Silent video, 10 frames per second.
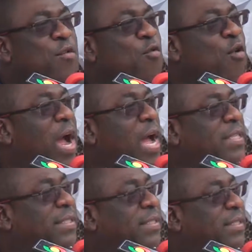who
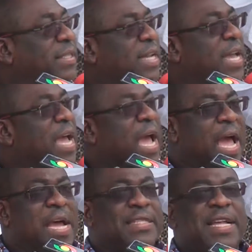has
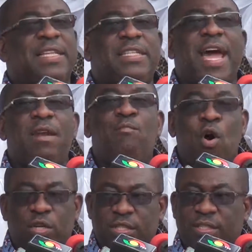a satellite
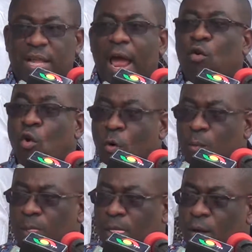box at home
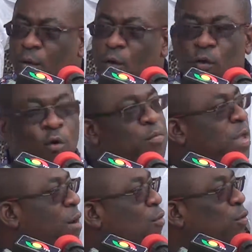will be
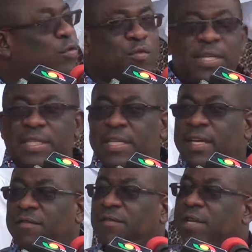able to
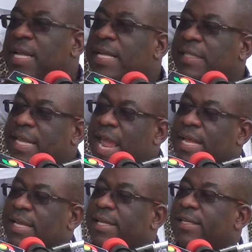receive
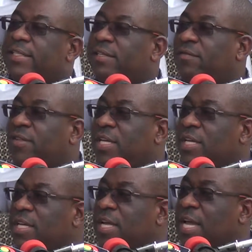TEK TV
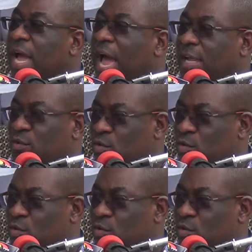as